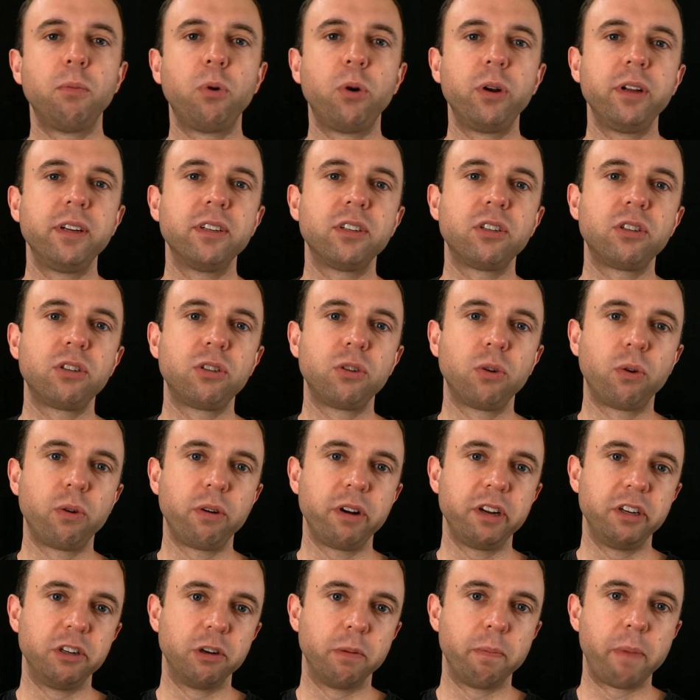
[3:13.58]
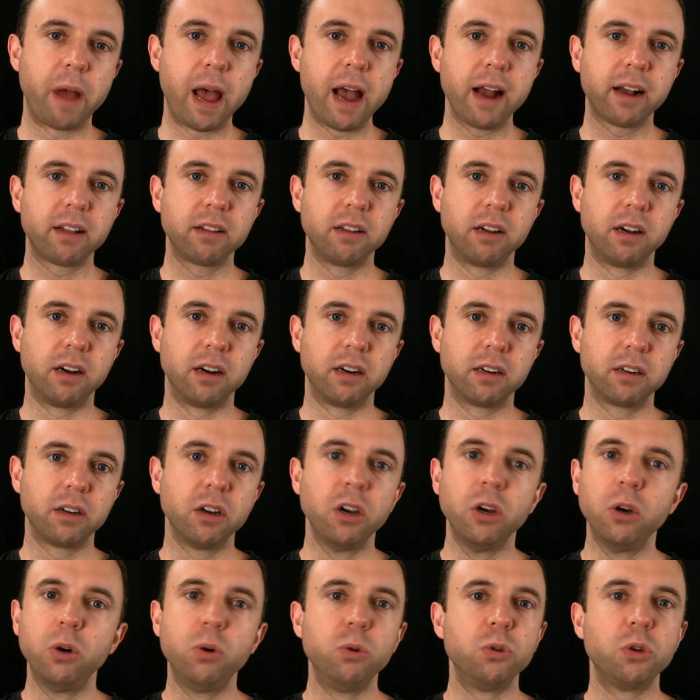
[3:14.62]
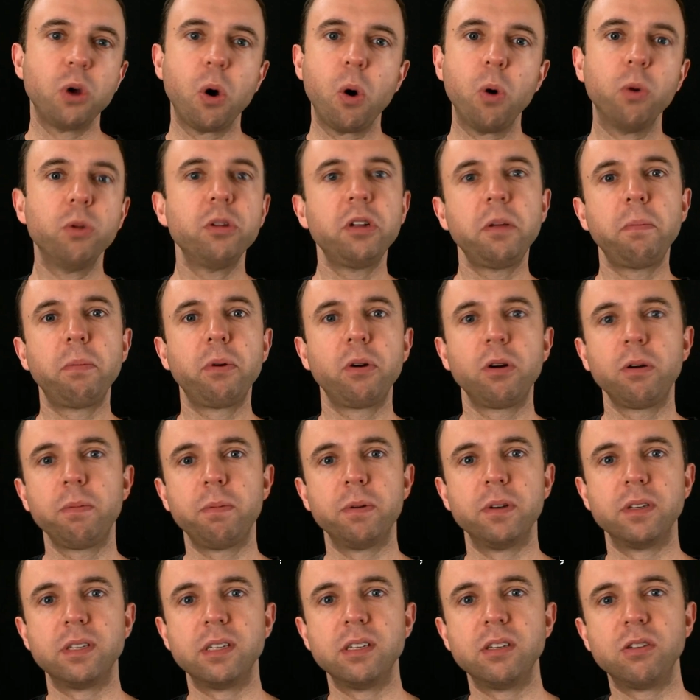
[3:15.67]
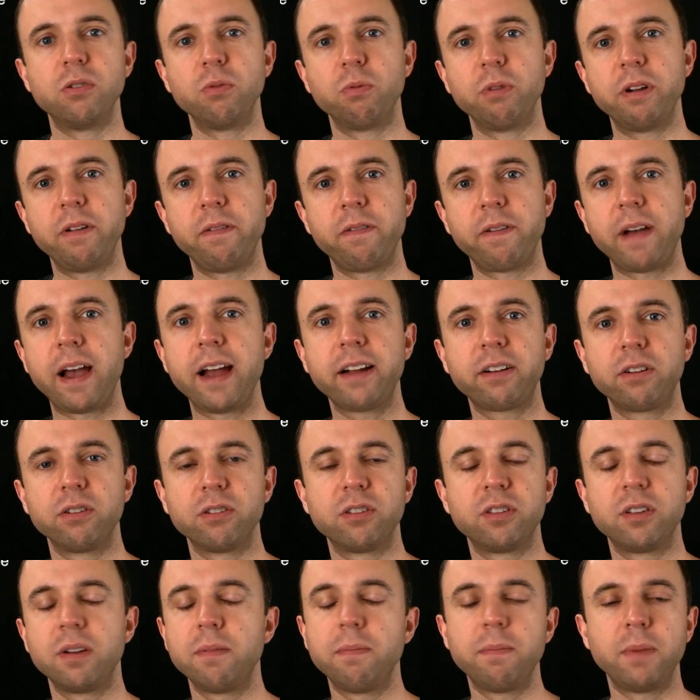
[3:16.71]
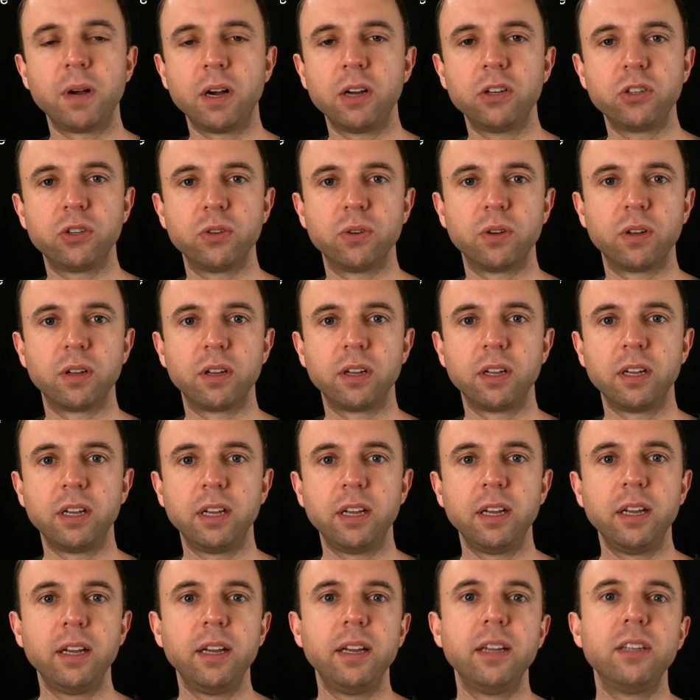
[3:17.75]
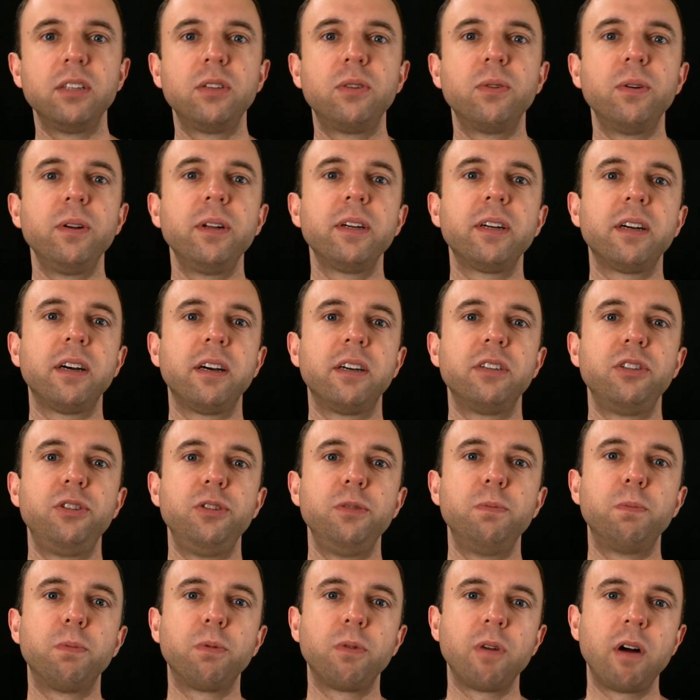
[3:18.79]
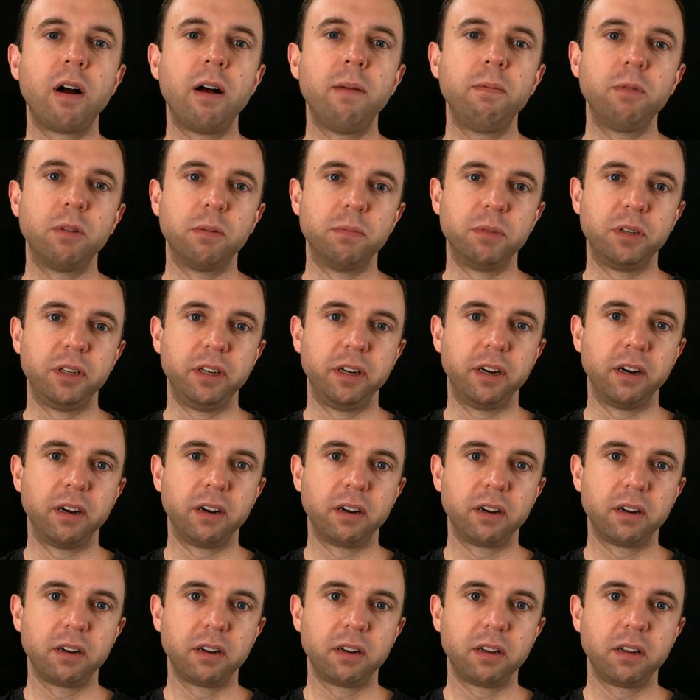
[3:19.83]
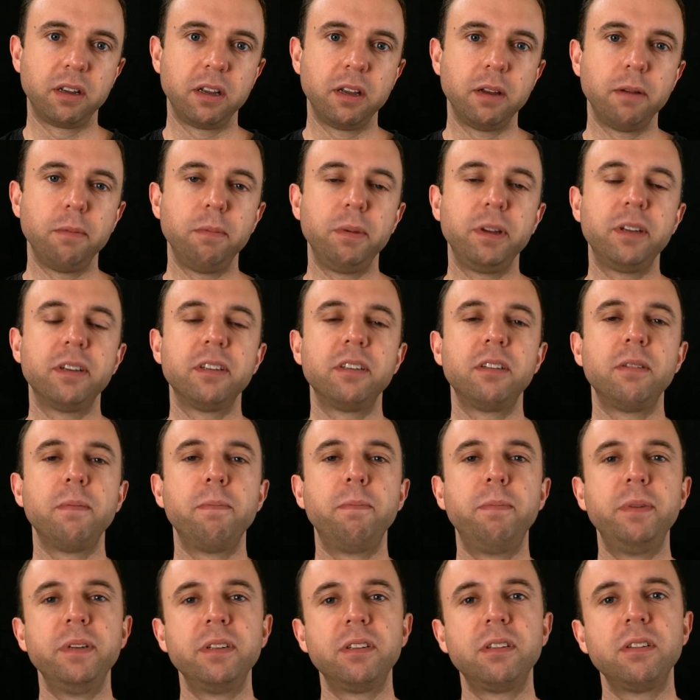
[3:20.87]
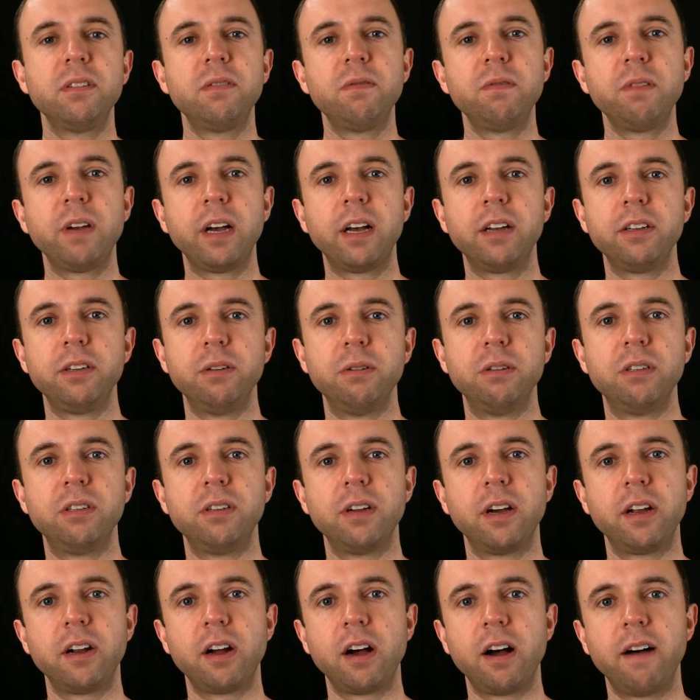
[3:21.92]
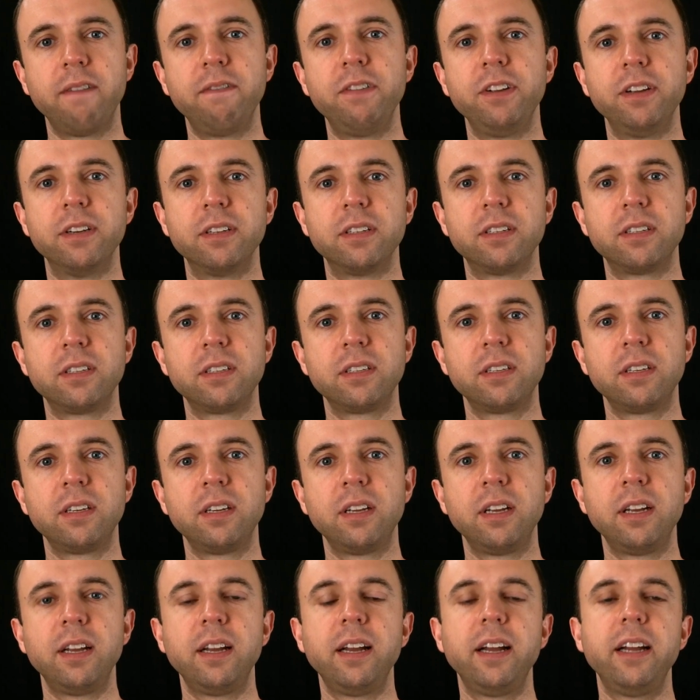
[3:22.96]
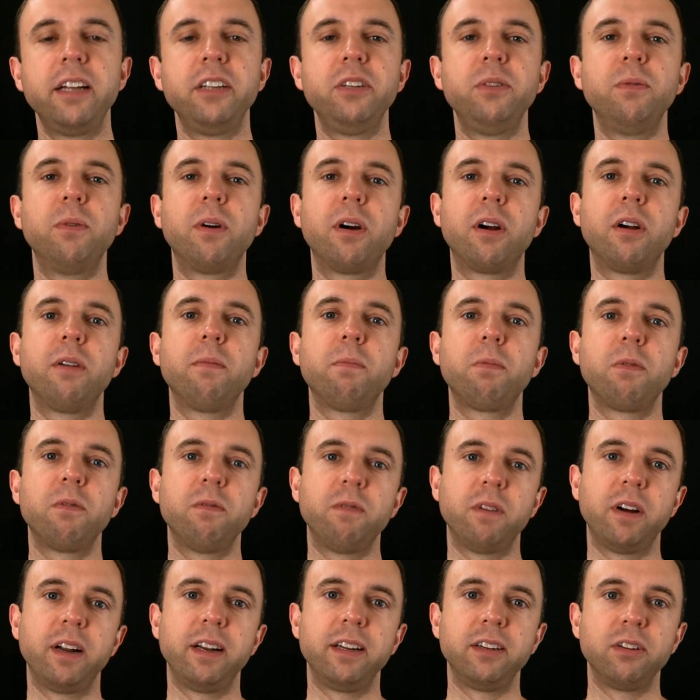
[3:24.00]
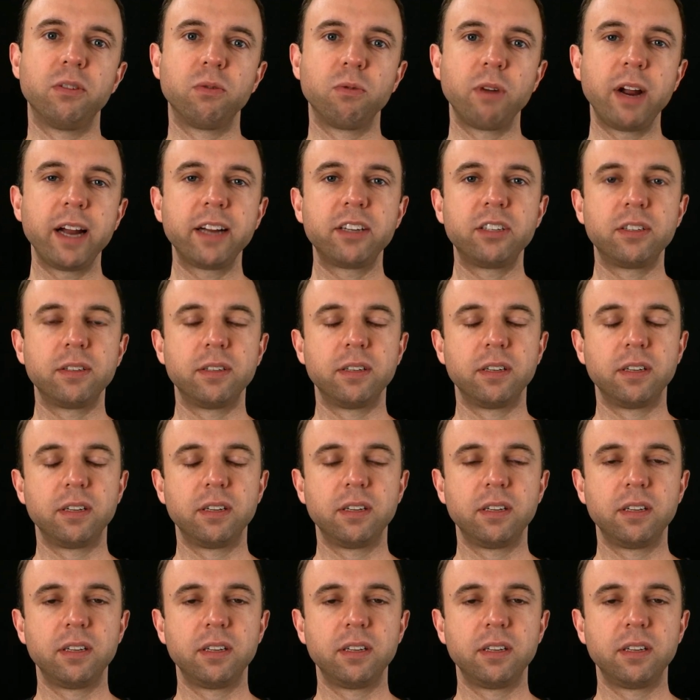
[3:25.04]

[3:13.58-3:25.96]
Putting a story in your backlog whose only purpose is to refactor some module is going to cause you problems here because the business value is not obvious and you aren't providing direction.